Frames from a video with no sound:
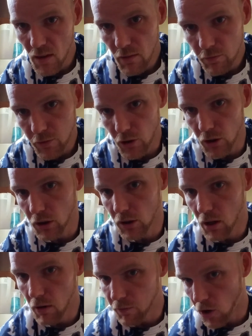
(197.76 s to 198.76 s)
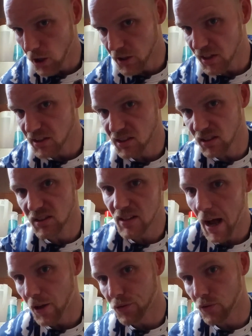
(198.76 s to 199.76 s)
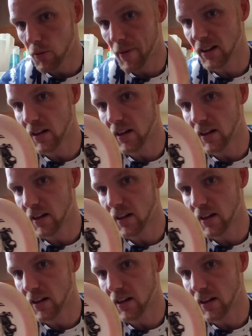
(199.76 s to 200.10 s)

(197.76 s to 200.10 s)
for a far distance, I'll throw my